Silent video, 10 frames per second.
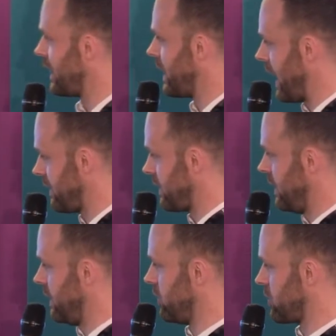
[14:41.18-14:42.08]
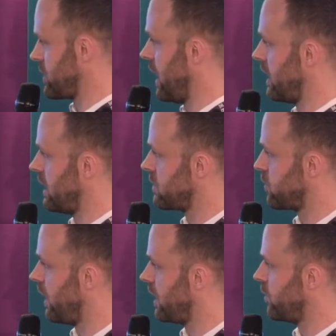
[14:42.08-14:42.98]
that, in a nutshell,
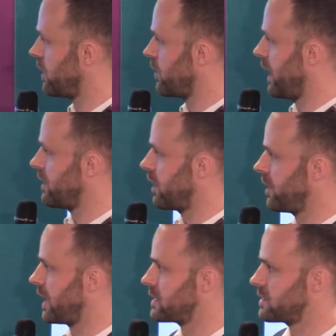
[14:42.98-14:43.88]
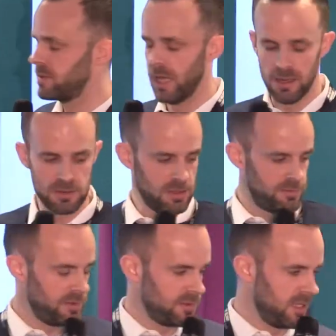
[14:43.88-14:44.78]
is why we created Urbantz
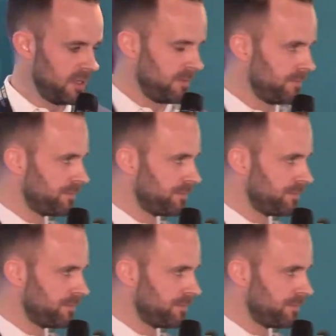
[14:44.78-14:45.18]
2015.